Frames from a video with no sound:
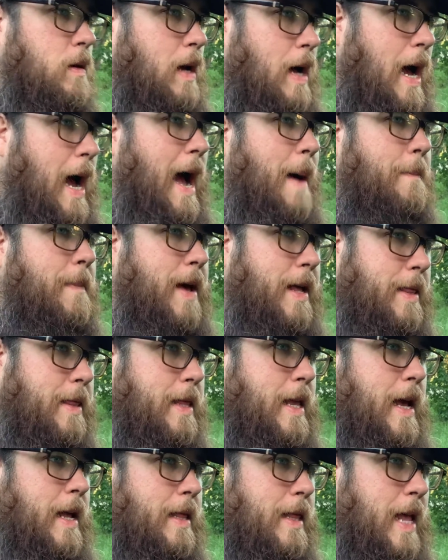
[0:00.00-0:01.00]
I bet
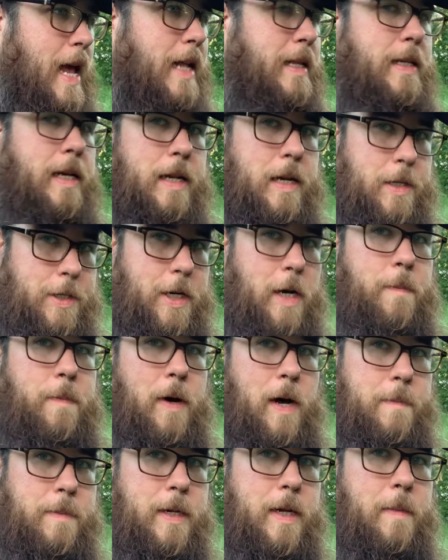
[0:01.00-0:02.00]
that's going to jump
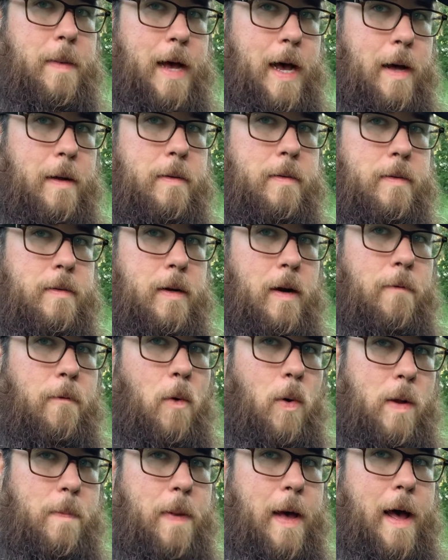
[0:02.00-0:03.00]
up to about a
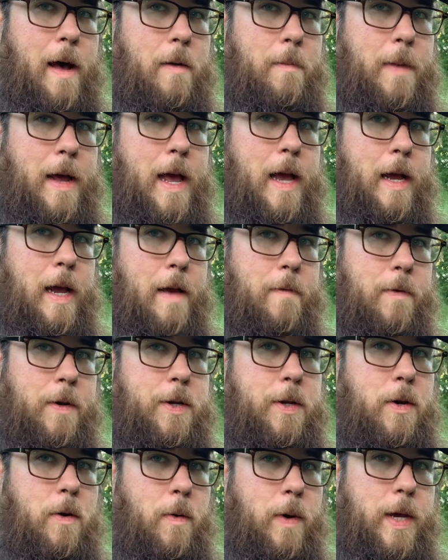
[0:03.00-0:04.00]
40-pound bag every
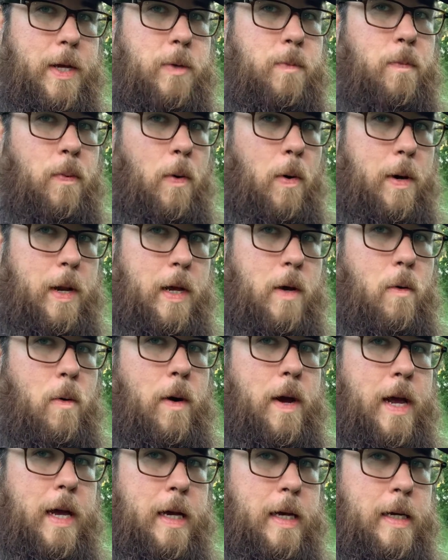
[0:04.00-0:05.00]
2 weeks pretty
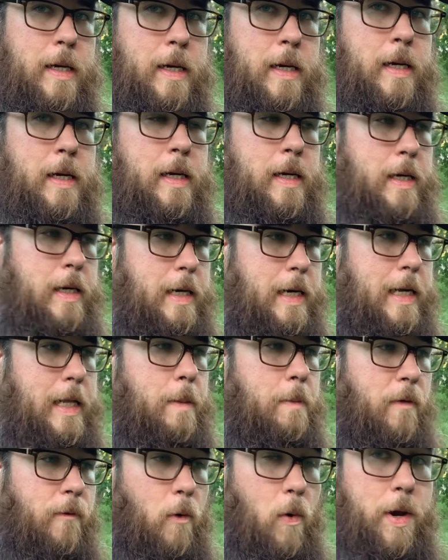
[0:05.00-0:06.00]
quick. And
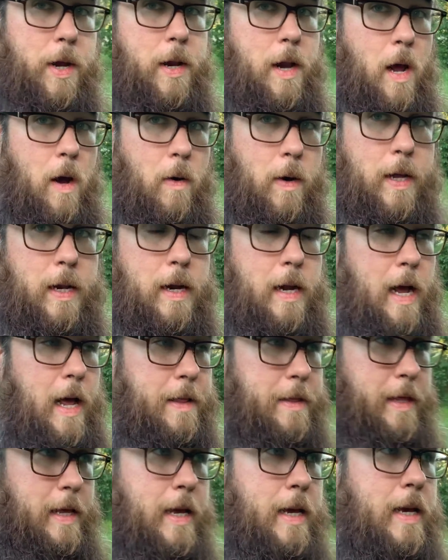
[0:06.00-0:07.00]
then before you know it, I
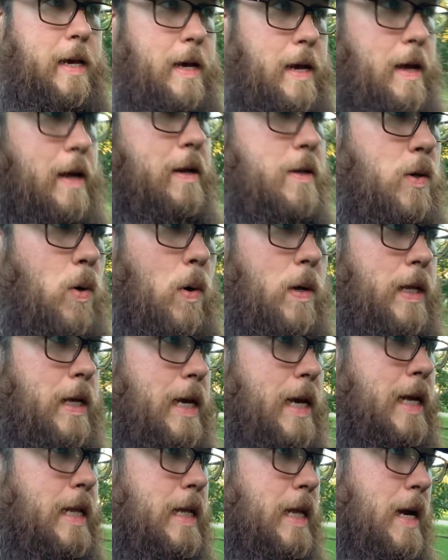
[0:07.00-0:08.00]
think toward
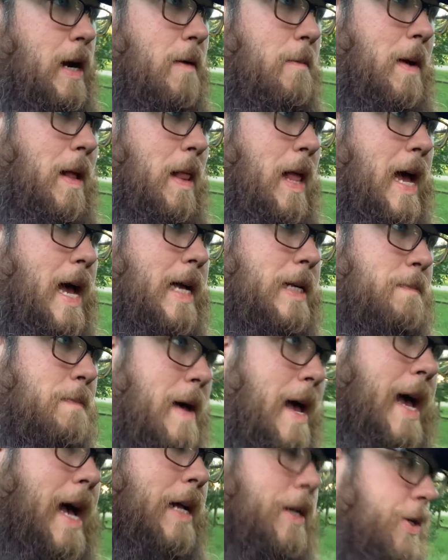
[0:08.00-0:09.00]
the end there, my last
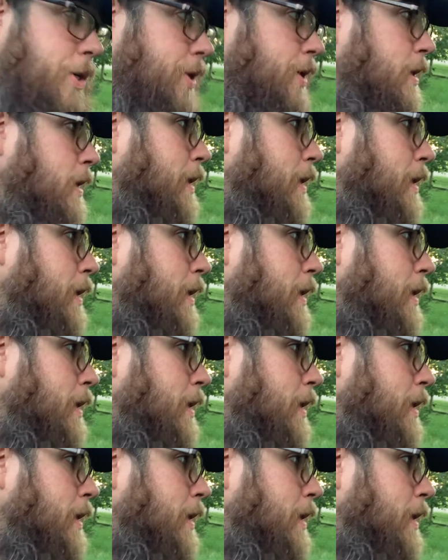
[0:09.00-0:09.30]
batch,